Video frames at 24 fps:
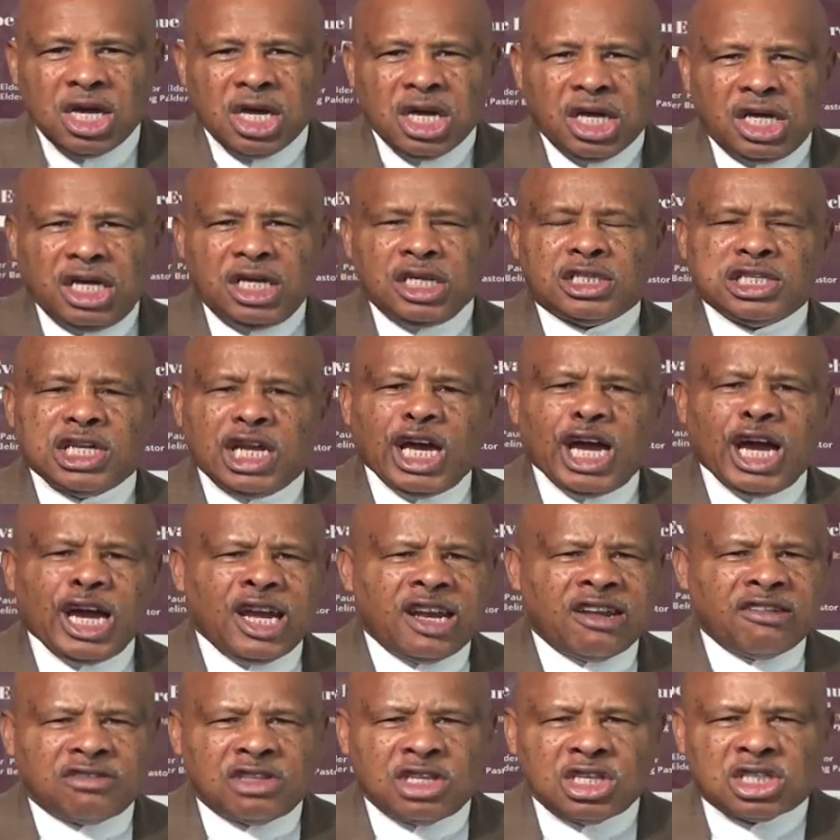He's
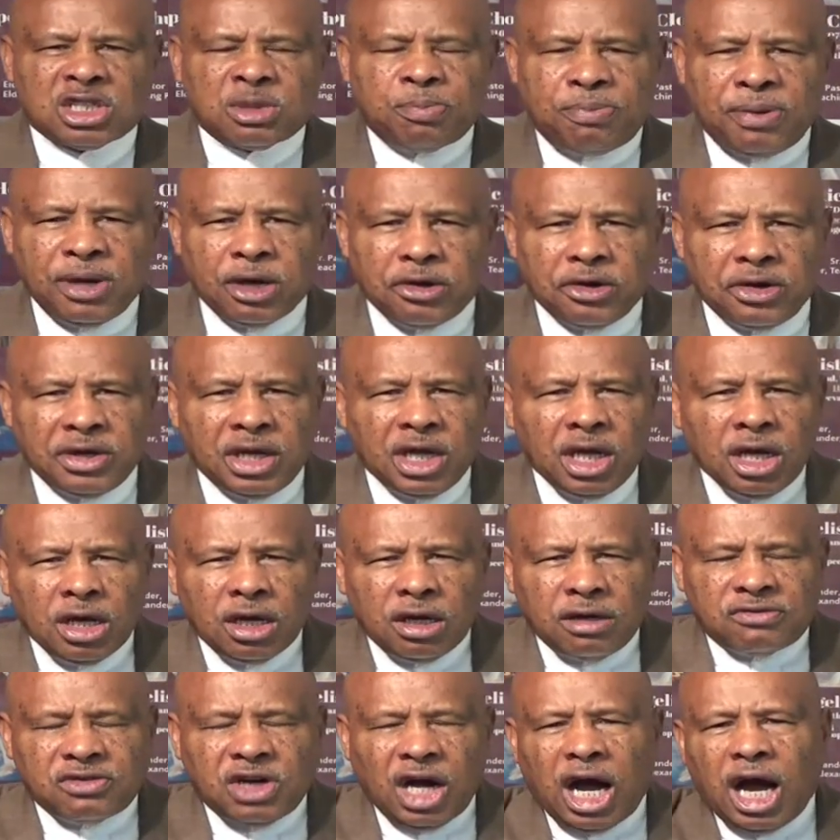led of the Spirit
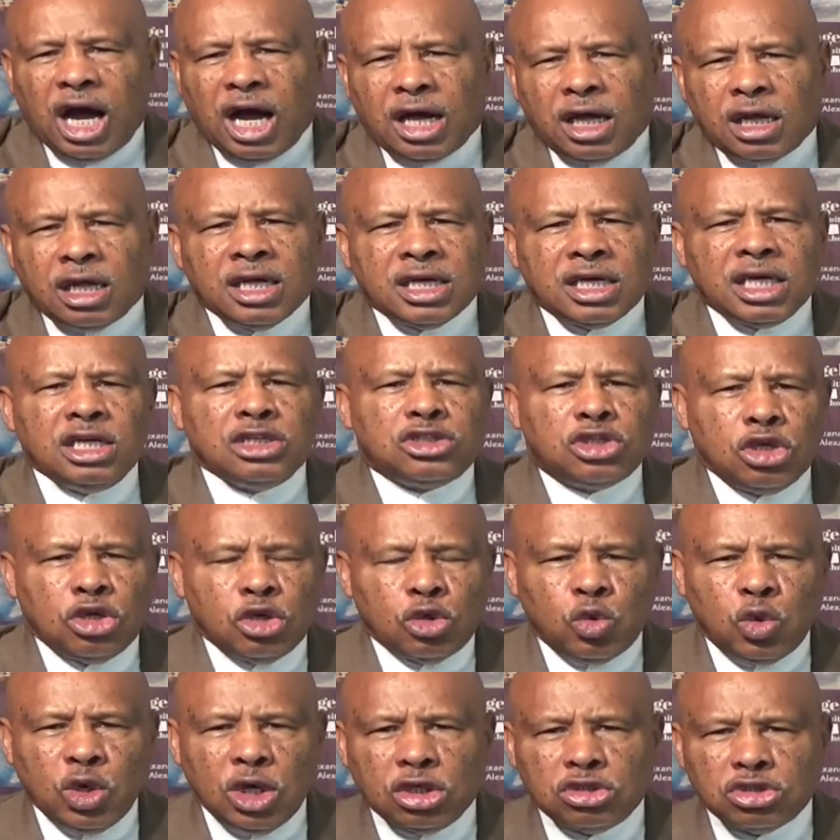of God into the
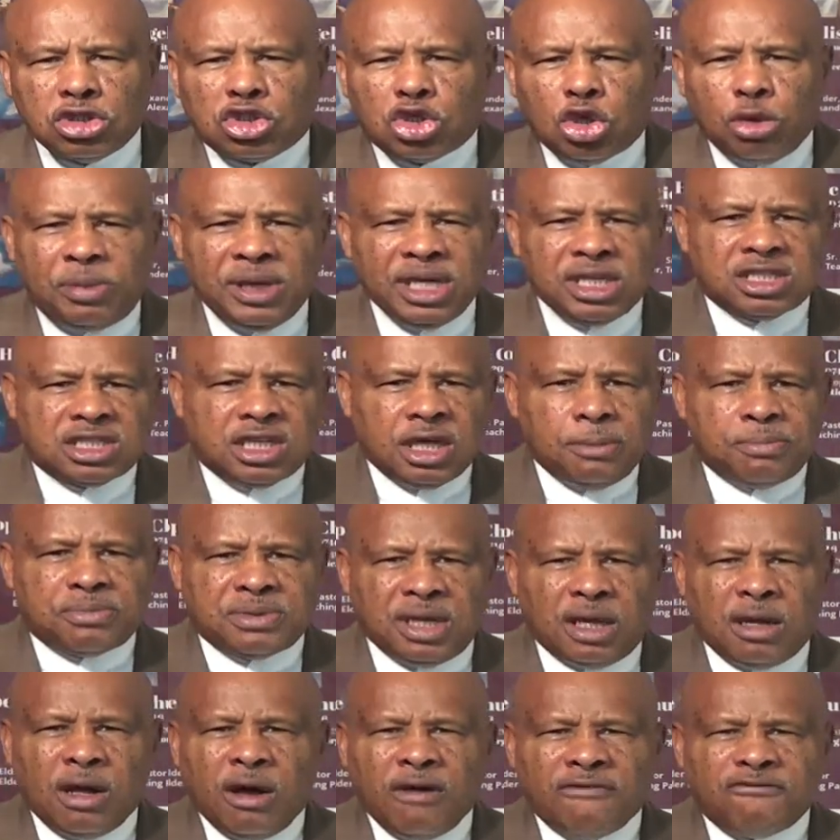wilderness to be
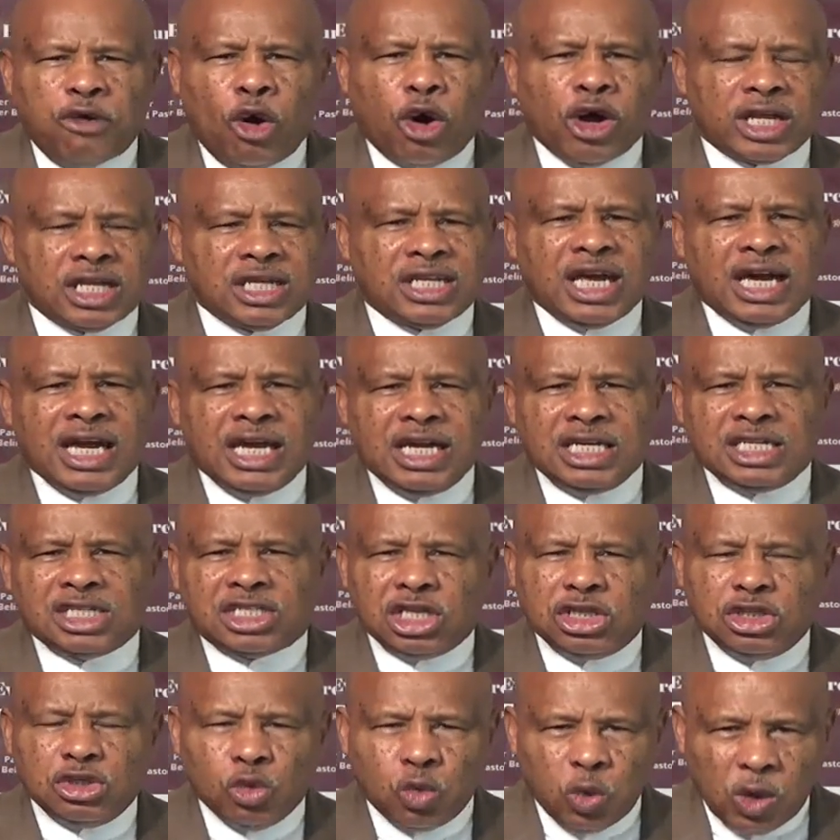tempted 40 days
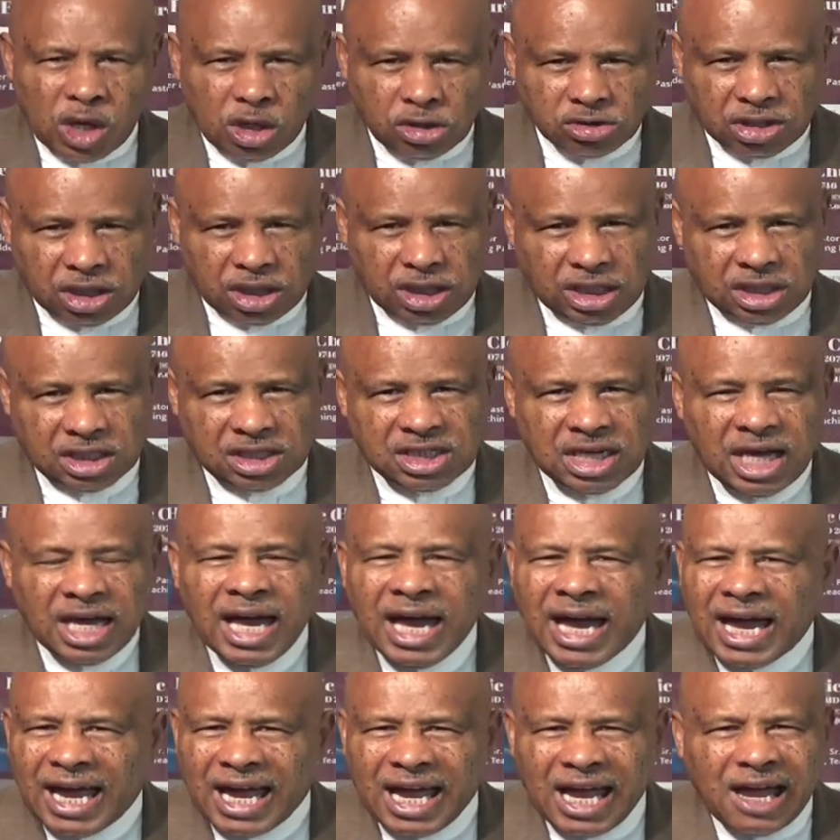in the wilderness.
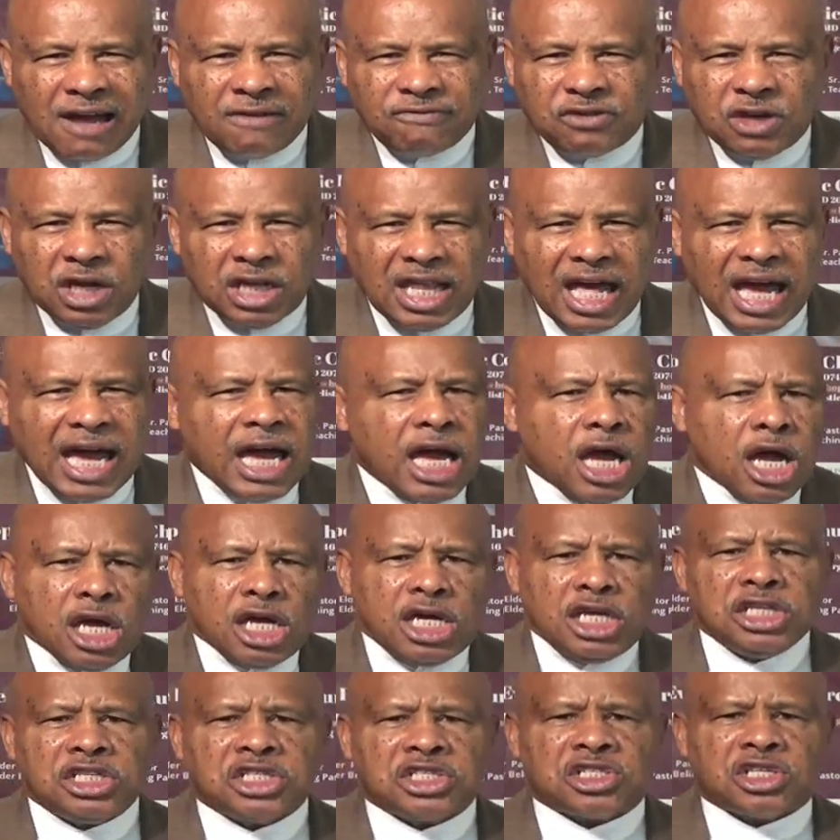After that,
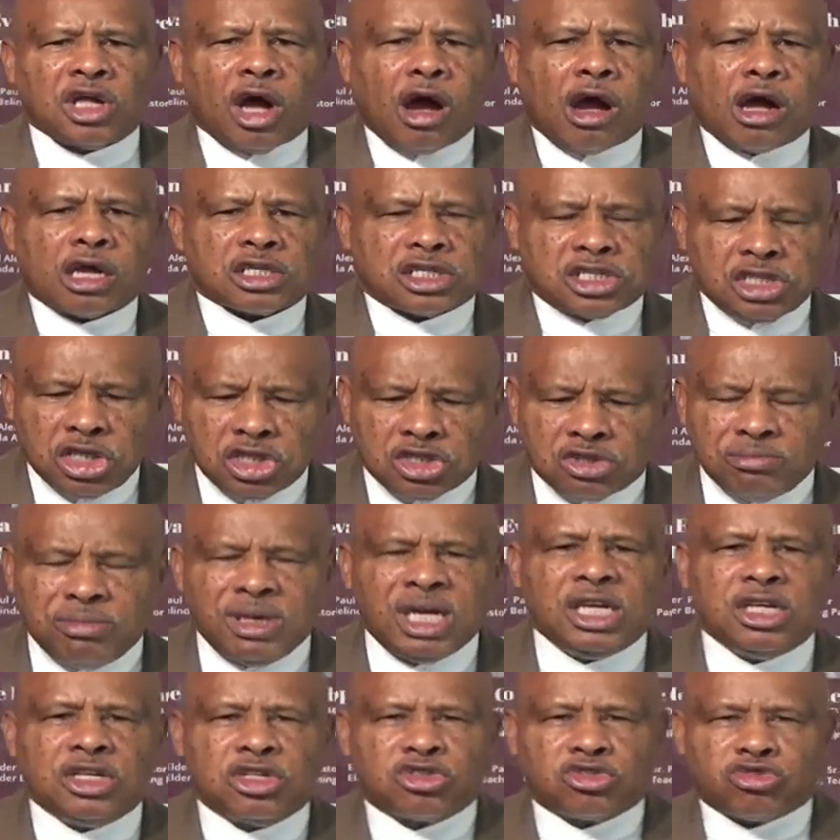he starts his
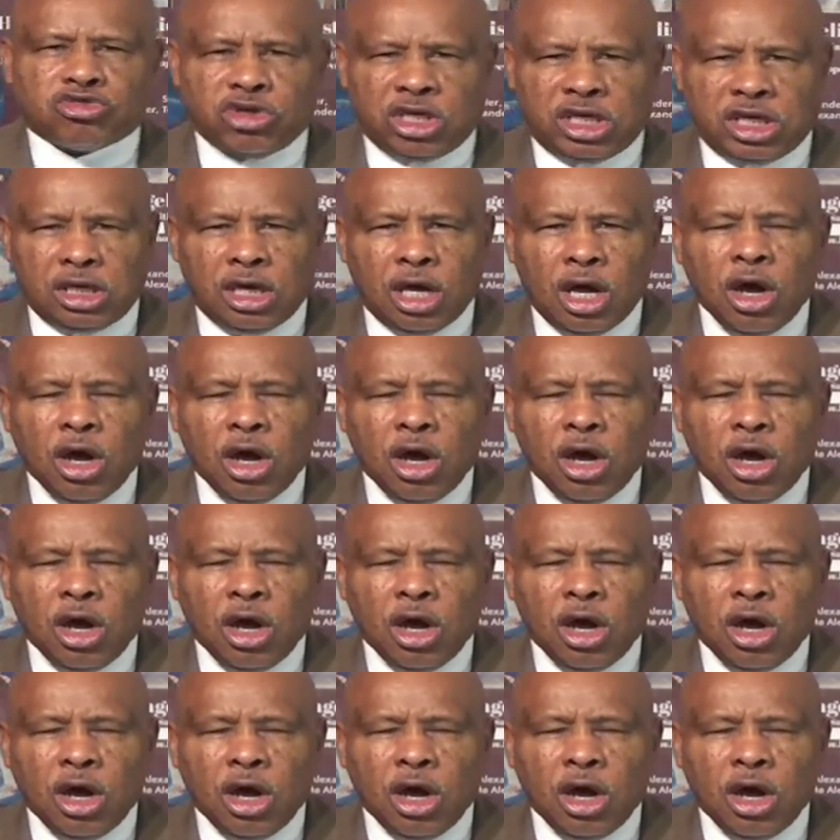ministry.